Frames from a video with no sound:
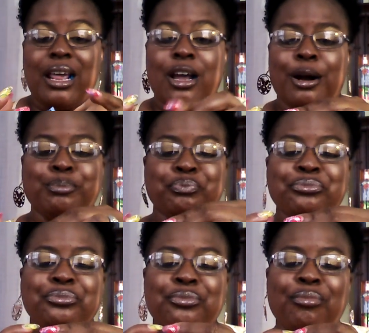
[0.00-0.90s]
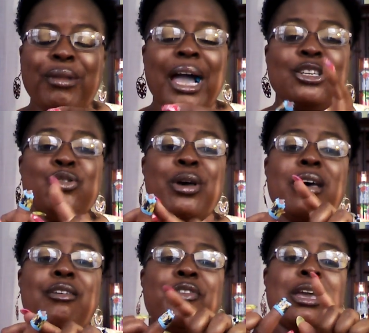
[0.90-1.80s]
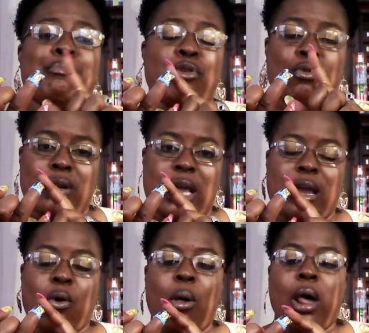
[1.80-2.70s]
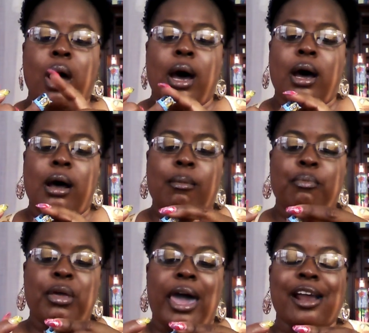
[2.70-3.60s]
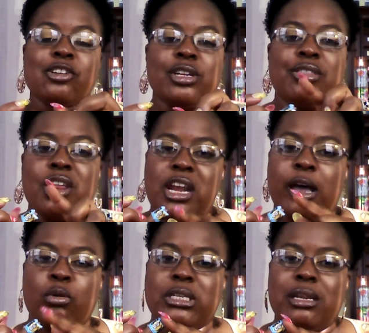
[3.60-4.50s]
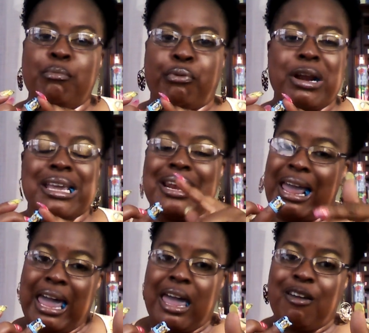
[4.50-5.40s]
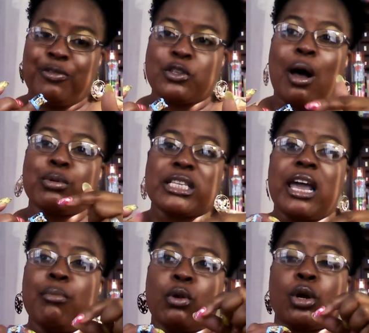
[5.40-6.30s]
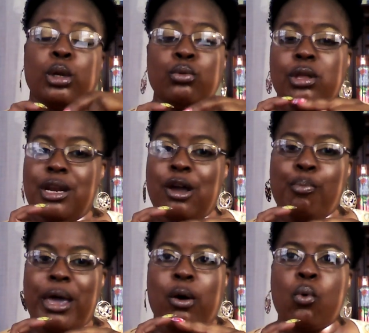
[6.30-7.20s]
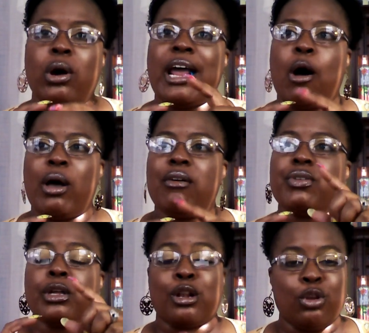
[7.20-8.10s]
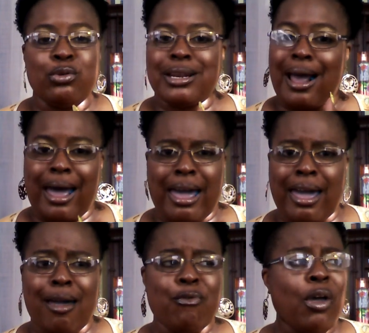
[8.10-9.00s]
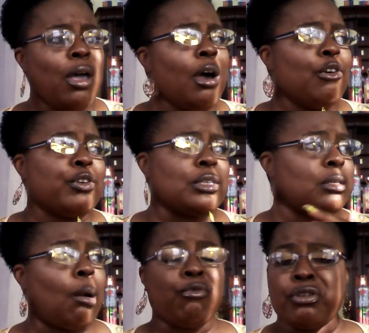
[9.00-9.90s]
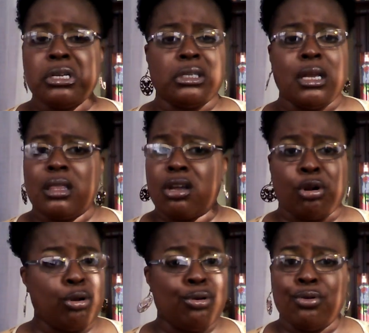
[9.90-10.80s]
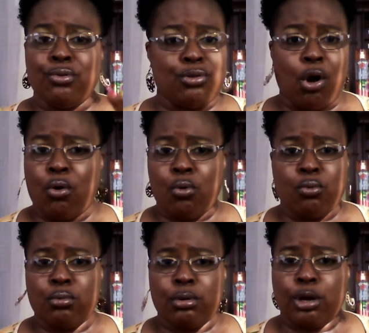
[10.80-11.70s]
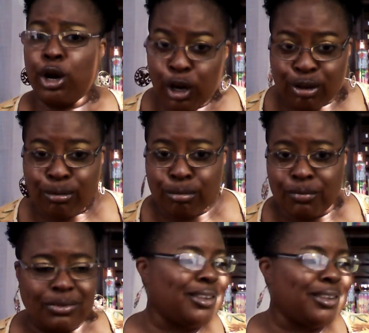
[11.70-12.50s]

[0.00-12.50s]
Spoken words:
And I do have a broke nail. Actually, the nail didn't break in half, so I was able to glue the nail back on. However, the glue that I have, for some reason, the glue don't glue.